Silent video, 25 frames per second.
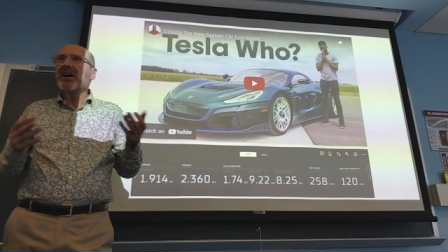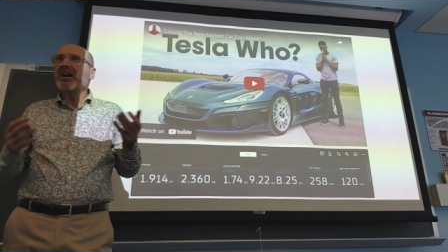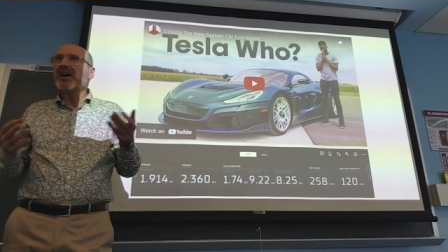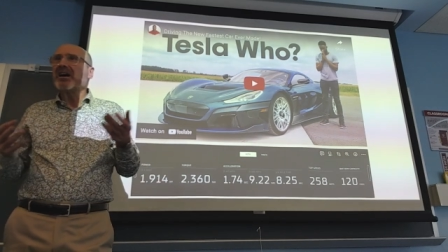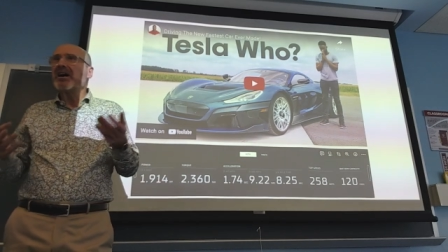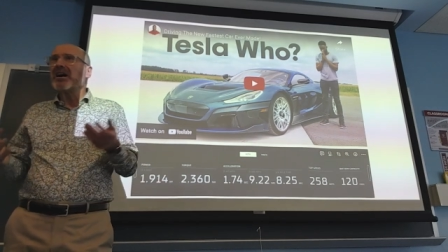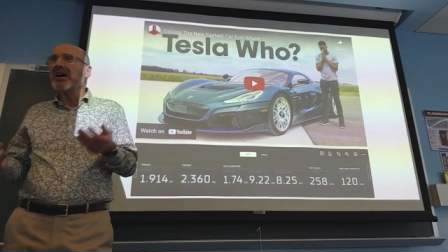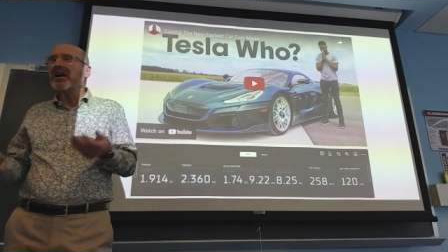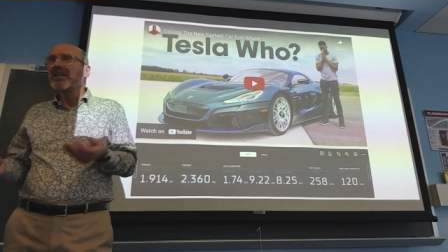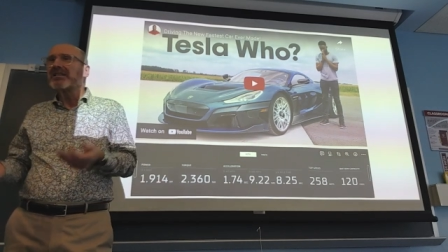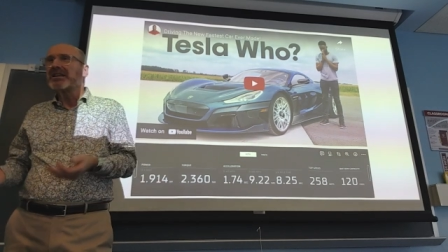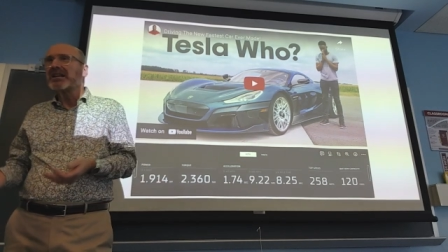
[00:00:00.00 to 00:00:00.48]

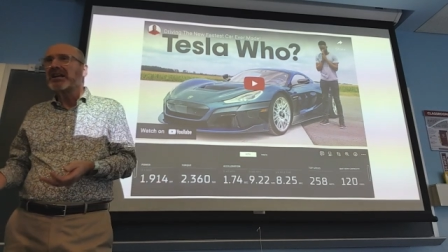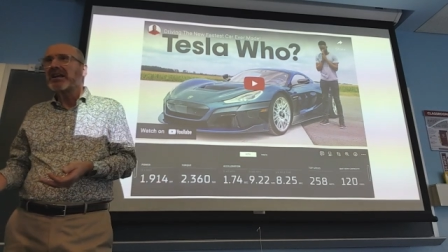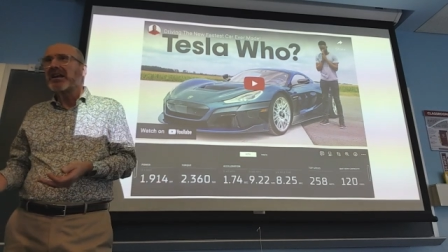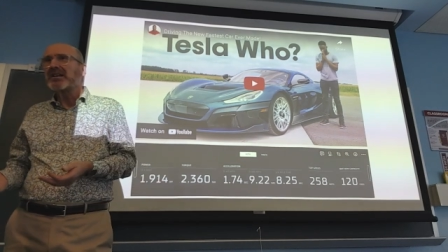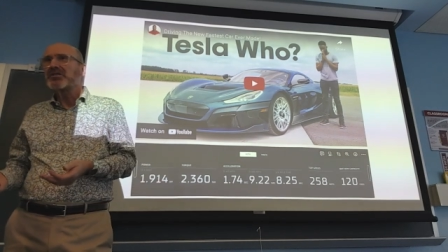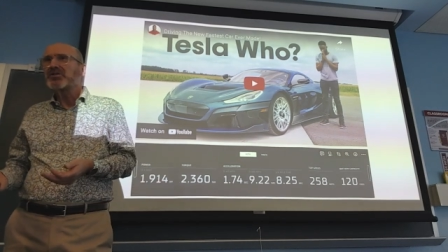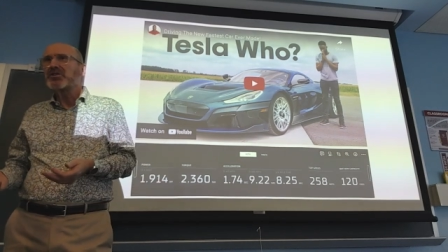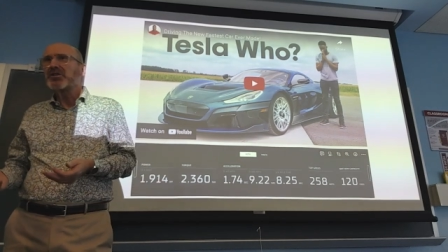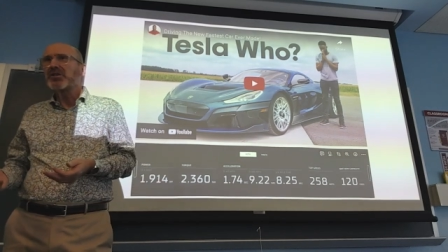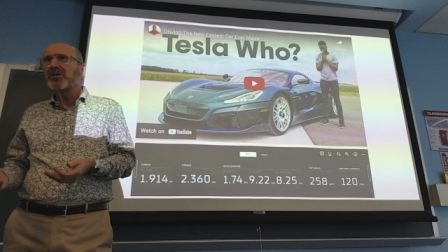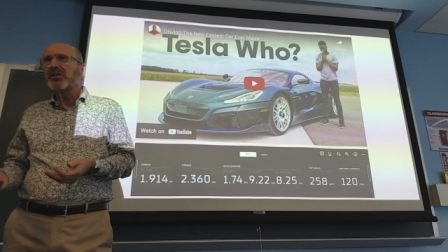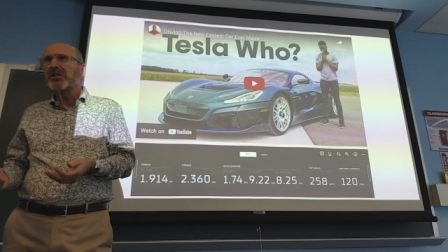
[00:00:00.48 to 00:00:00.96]
on the
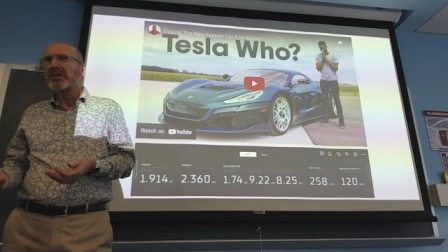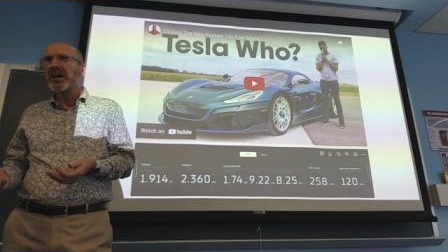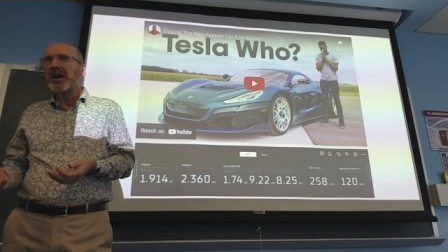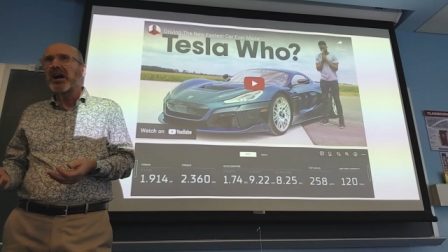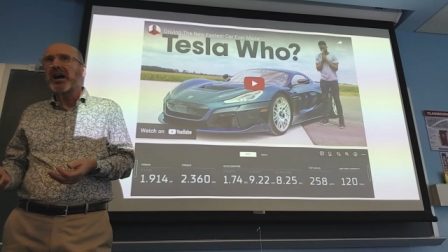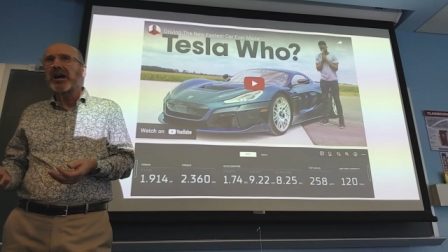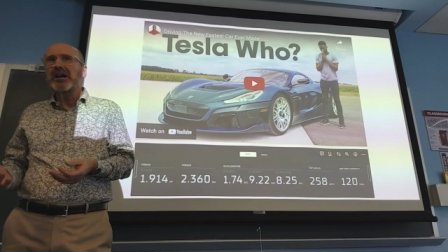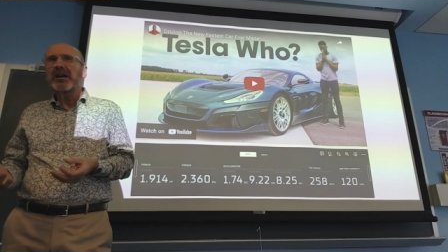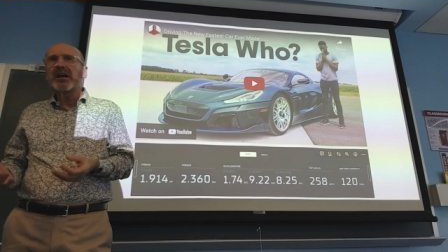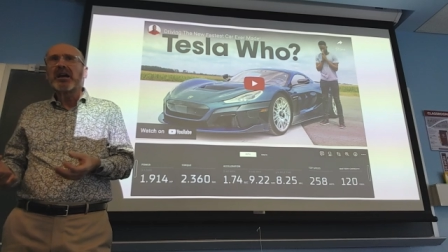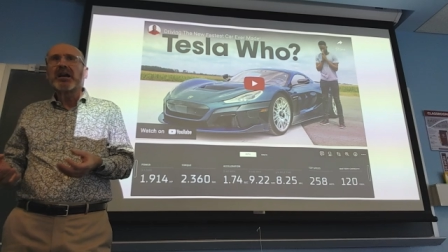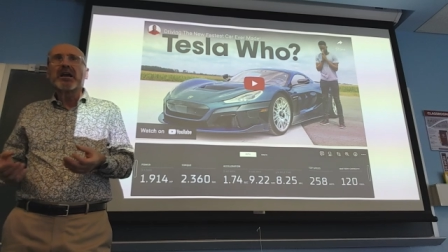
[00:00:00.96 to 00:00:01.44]
electrical
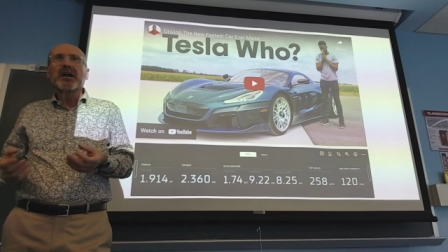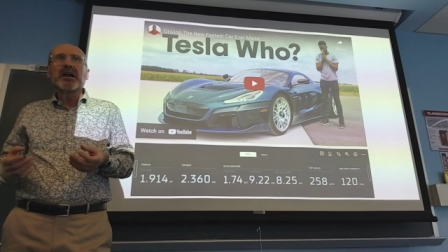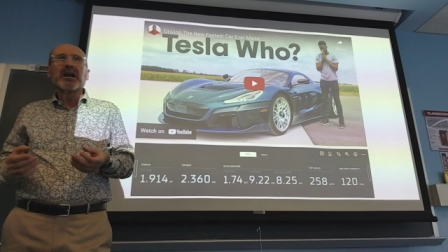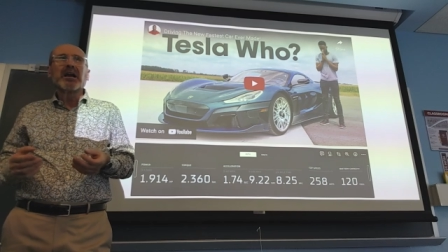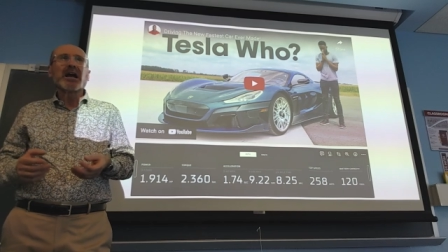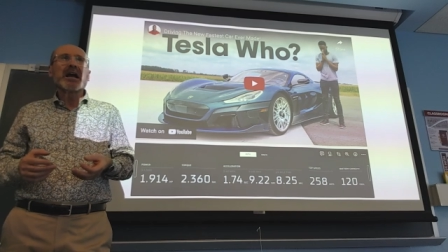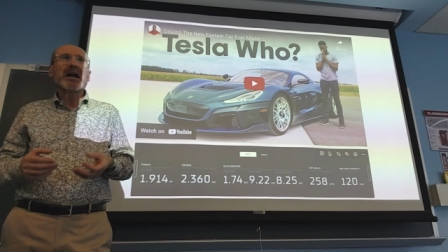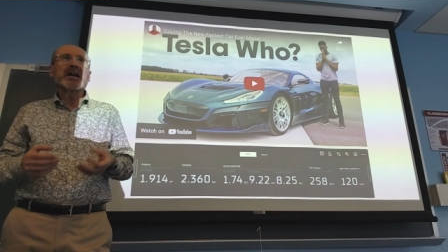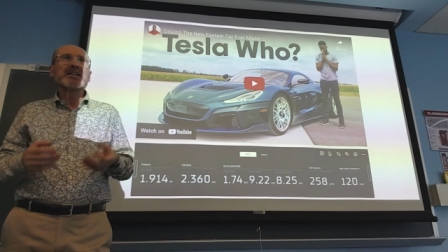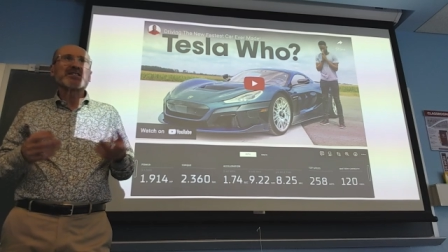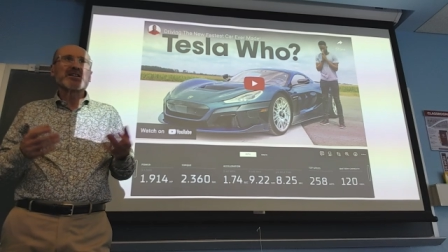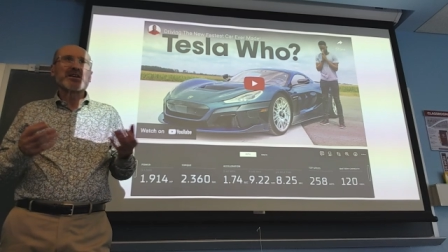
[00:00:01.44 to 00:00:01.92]
car
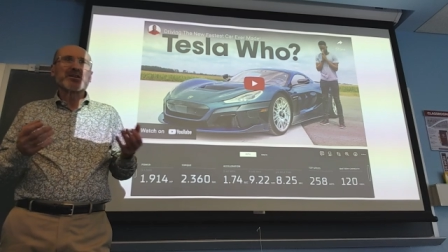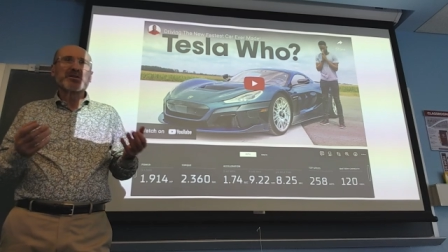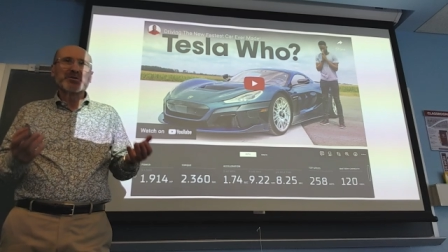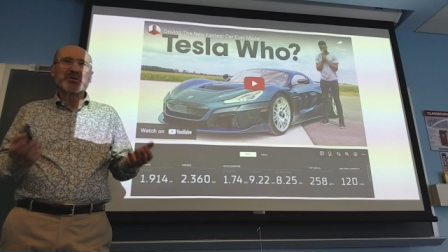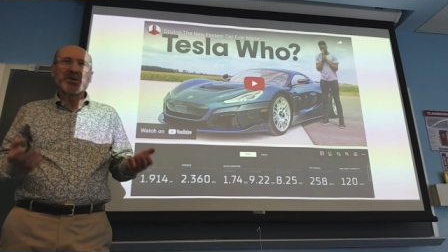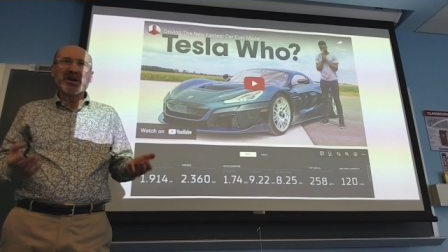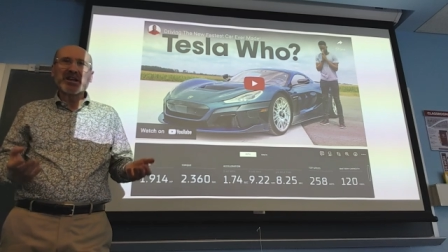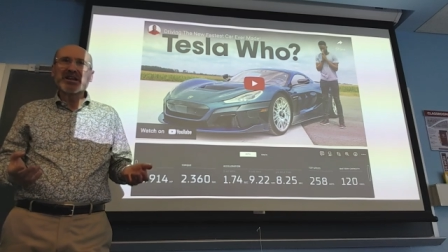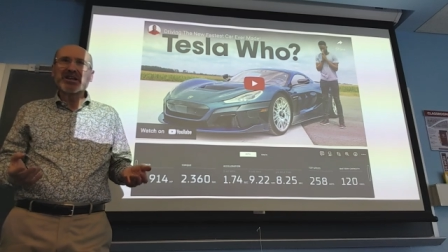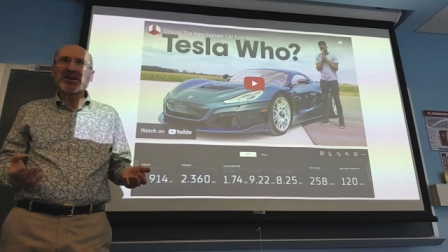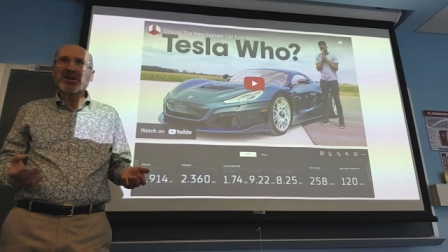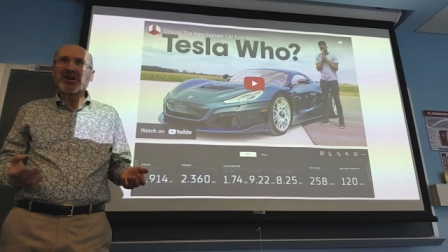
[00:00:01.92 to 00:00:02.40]
as a
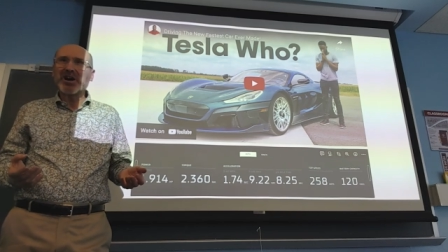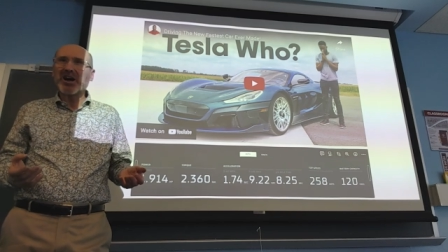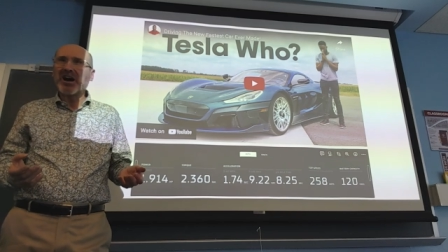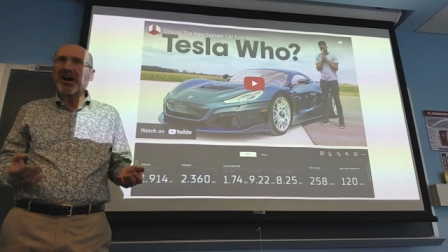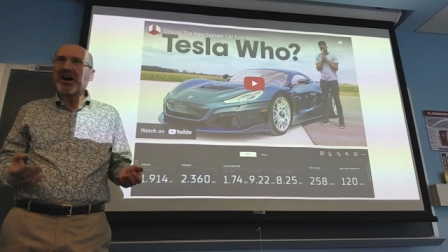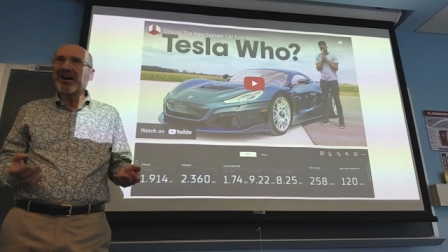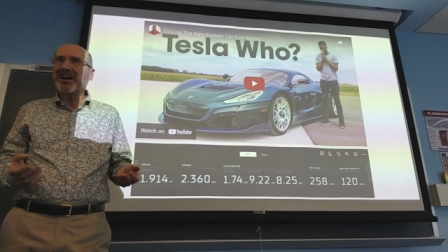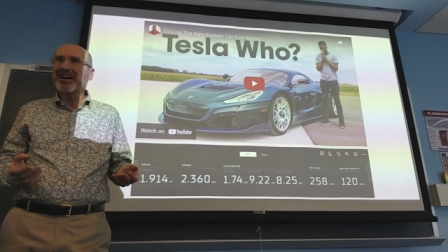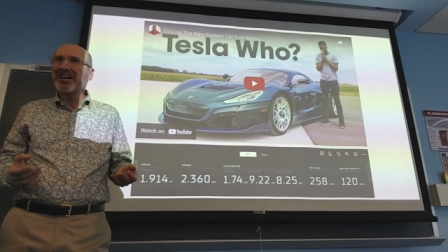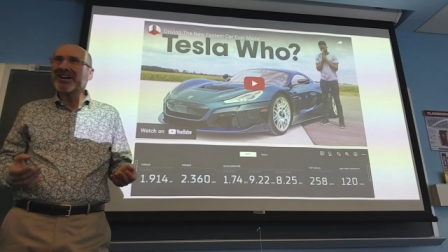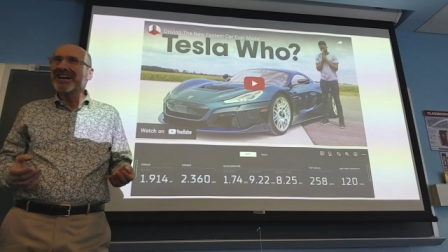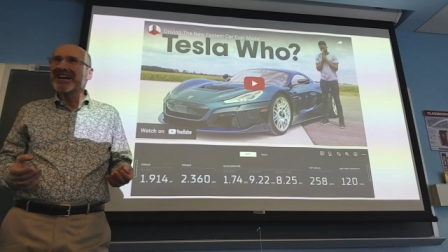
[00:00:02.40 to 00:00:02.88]
green
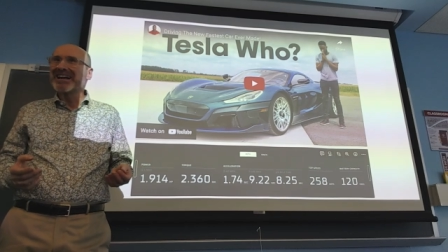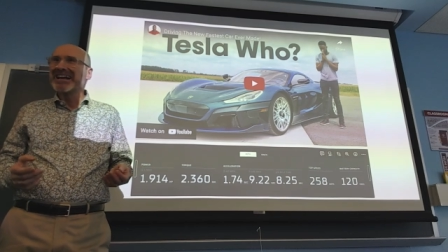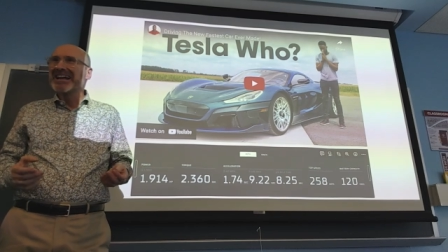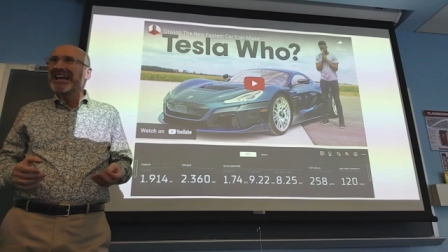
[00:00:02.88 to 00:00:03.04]
car,